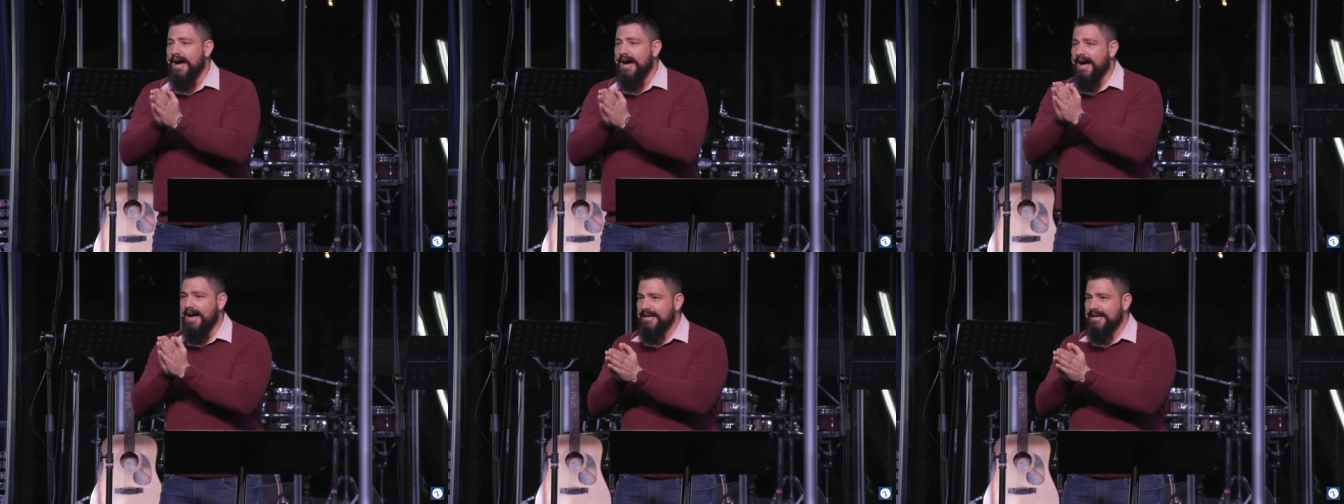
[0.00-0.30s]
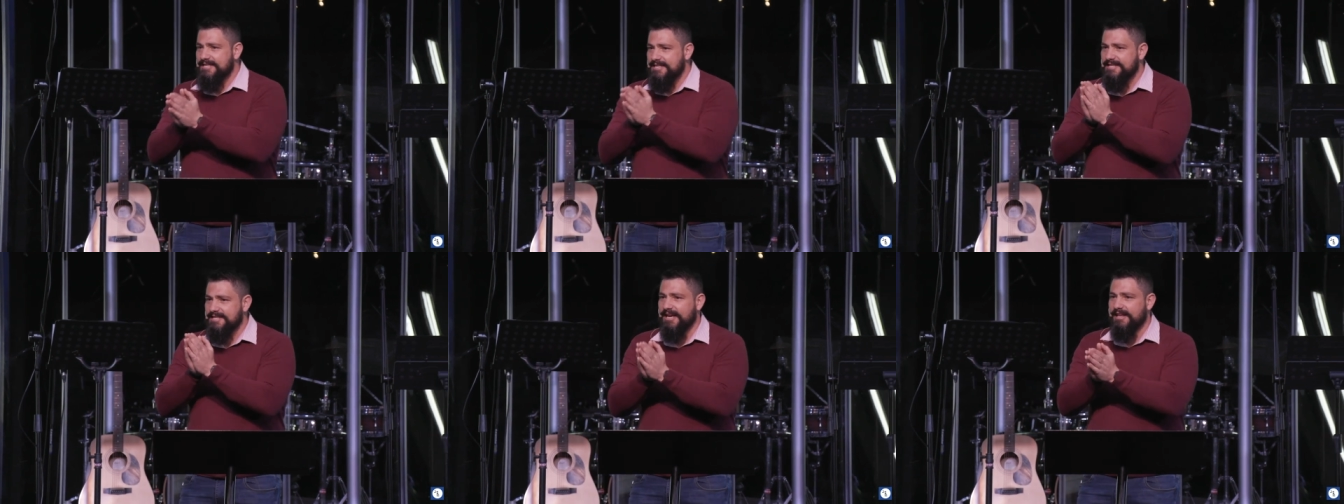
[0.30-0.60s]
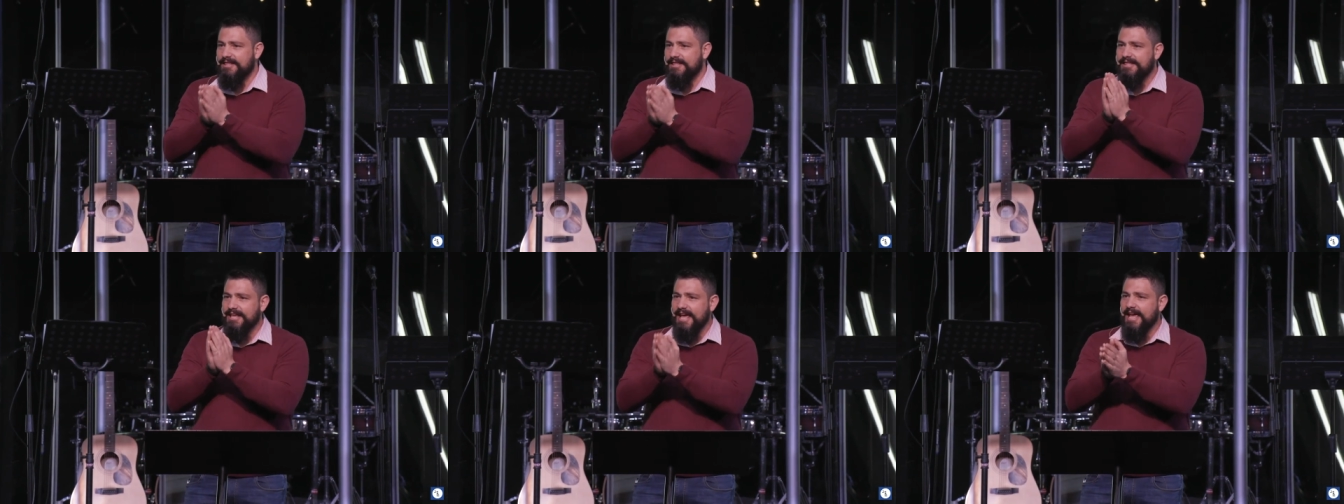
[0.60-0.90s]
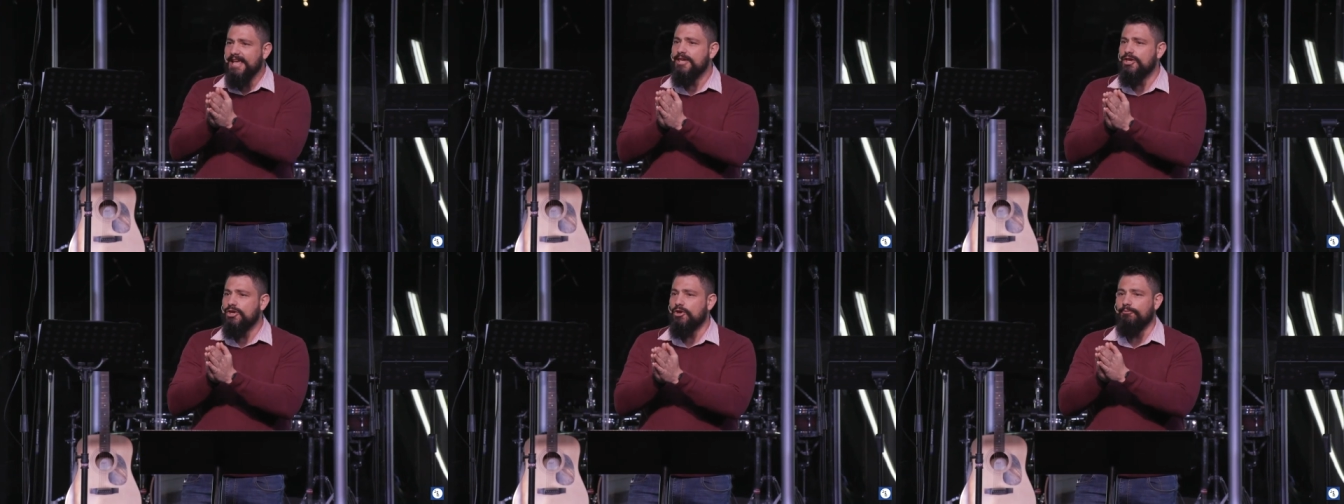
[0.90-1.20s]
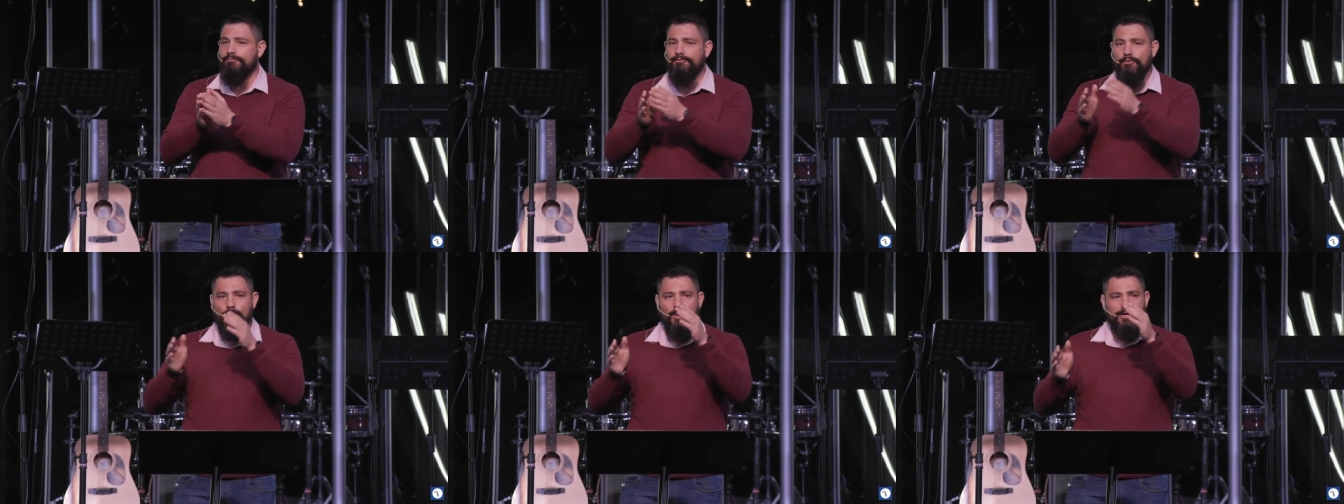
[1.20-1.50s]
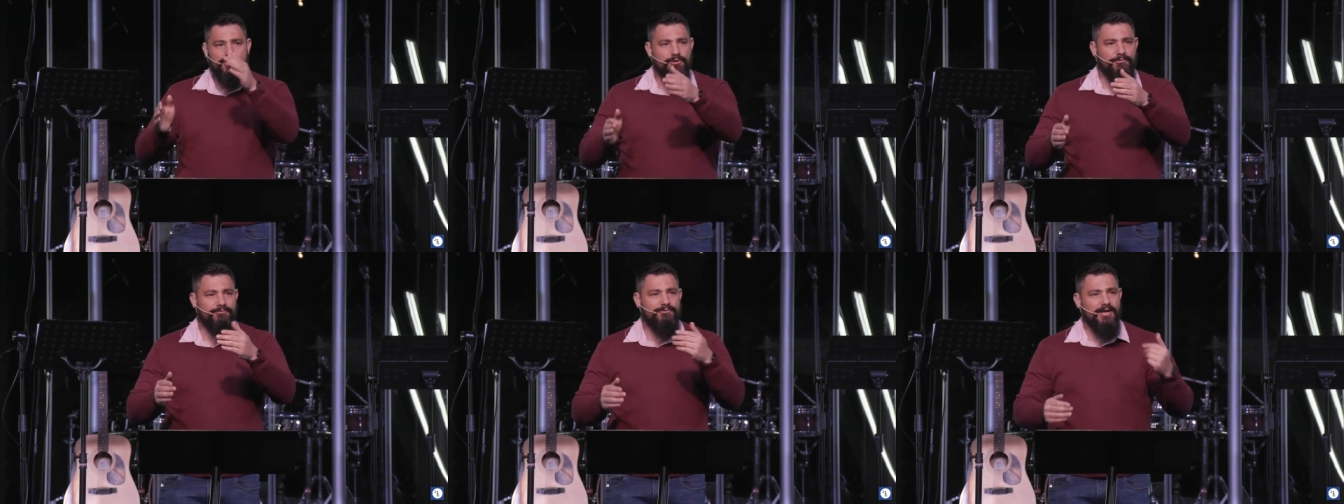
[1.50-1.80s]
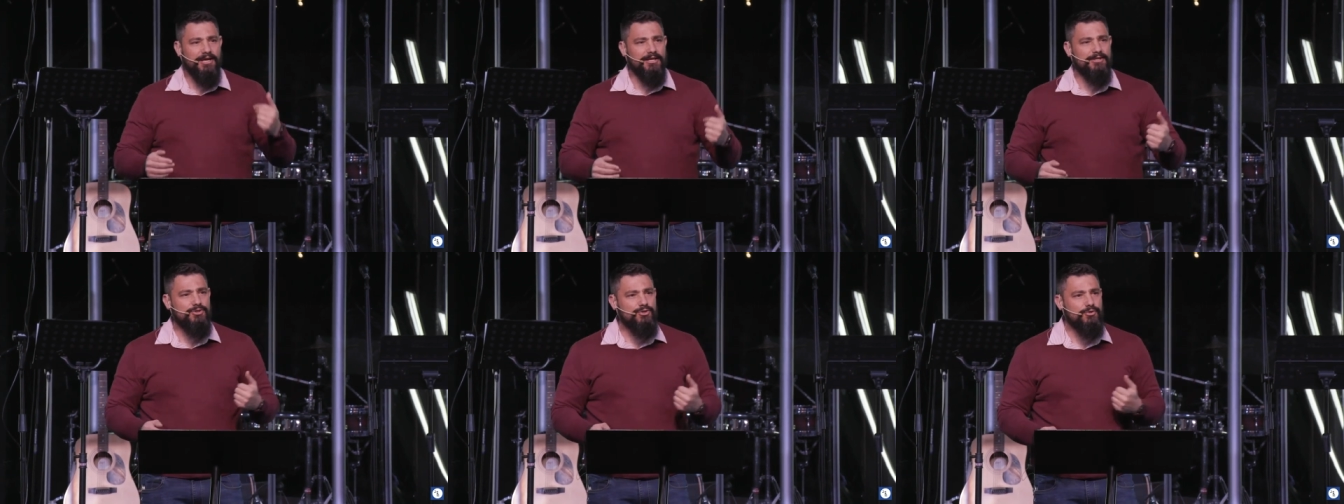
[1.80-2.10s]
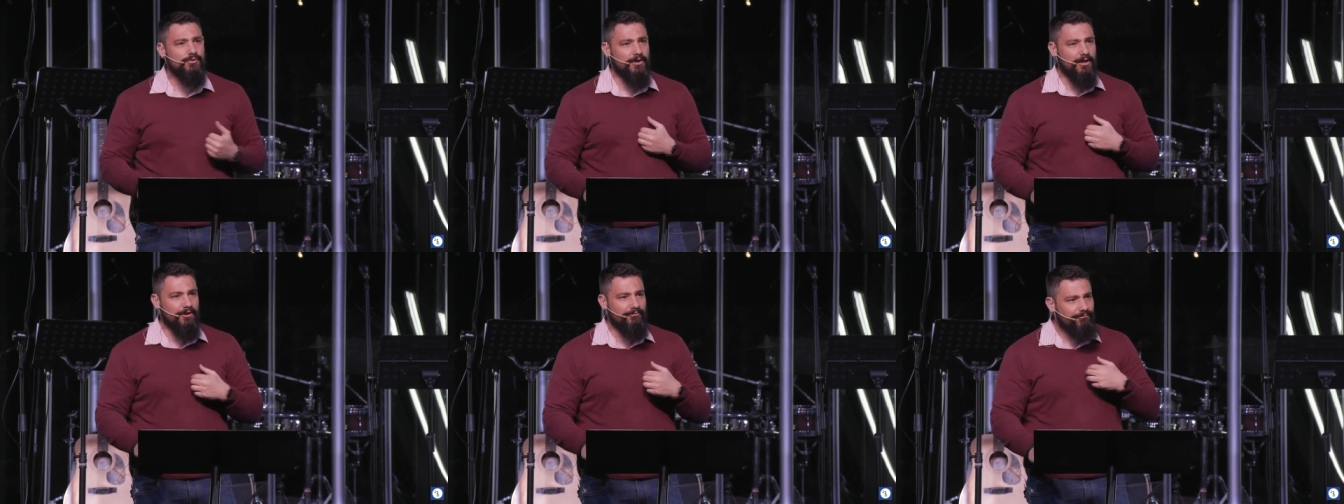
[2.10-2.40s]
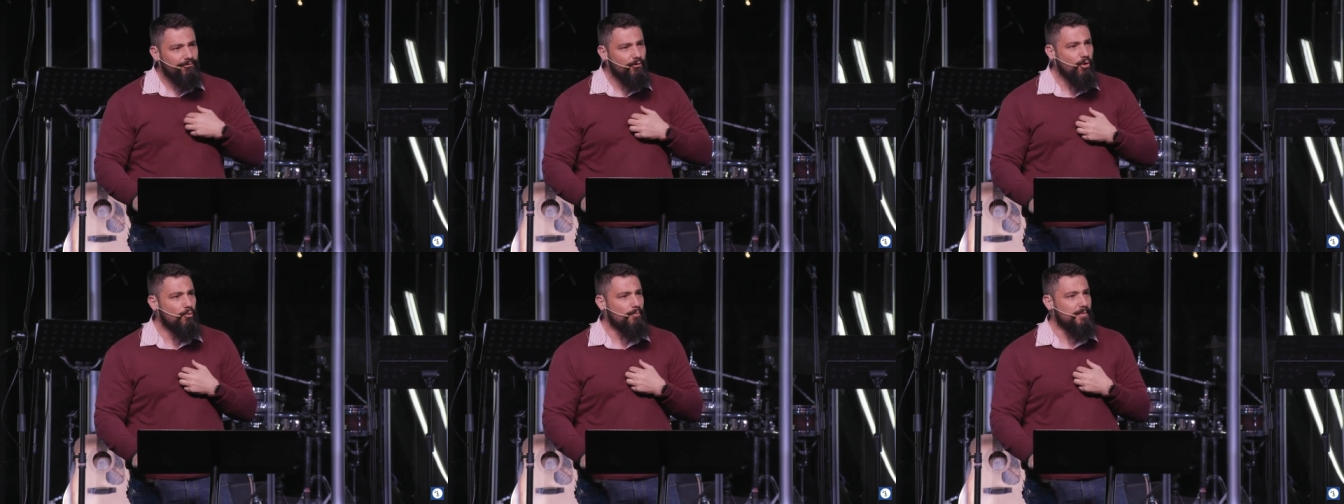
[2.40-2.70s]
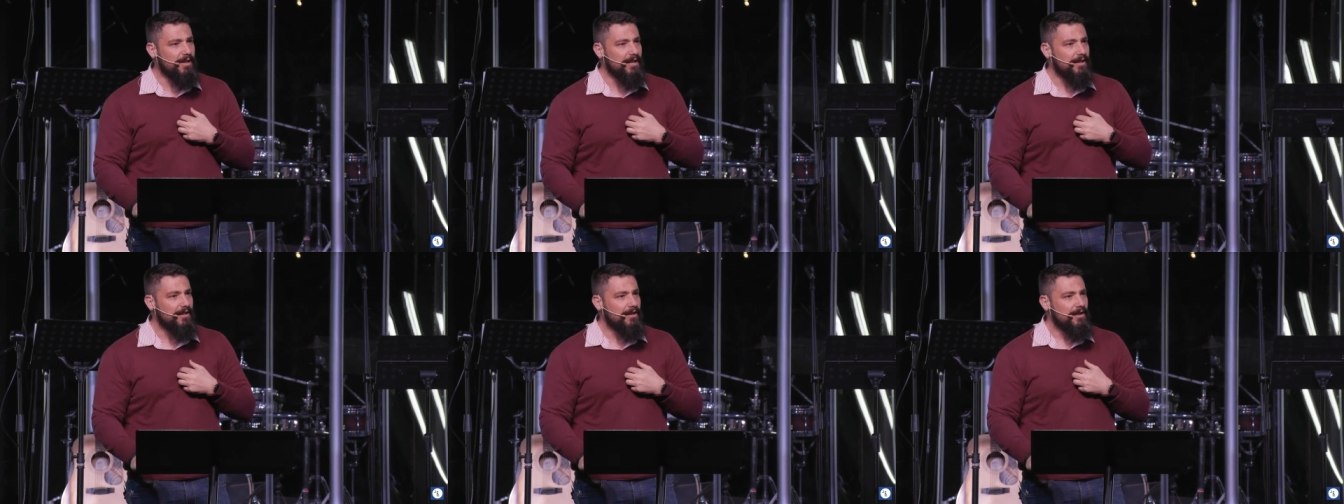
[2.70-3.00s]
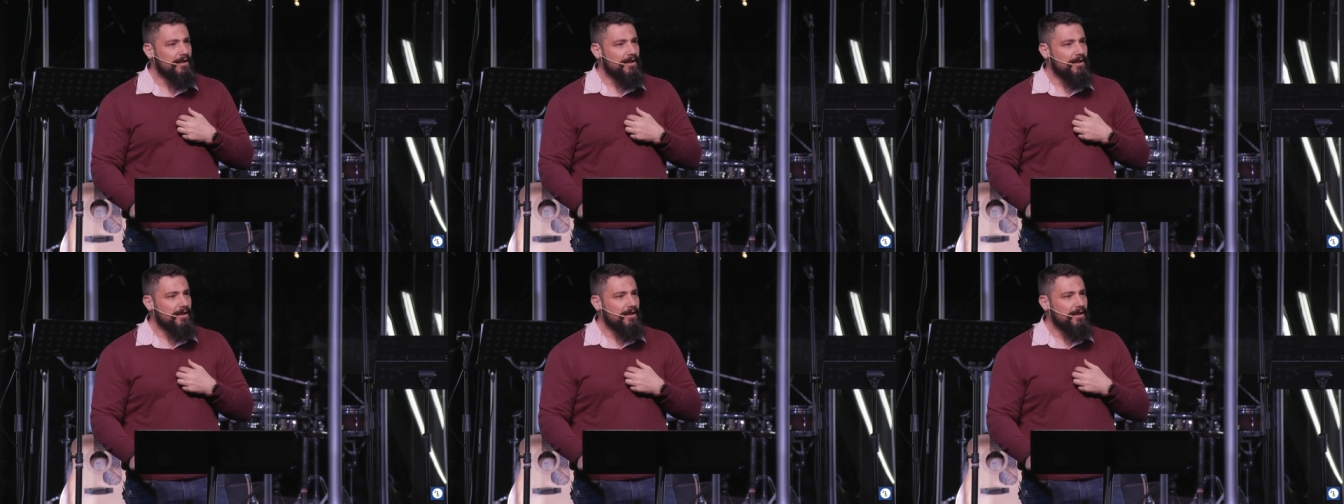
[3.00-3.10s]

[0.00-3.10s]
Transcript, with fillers: I say thank you for what you've done to, uh, for me,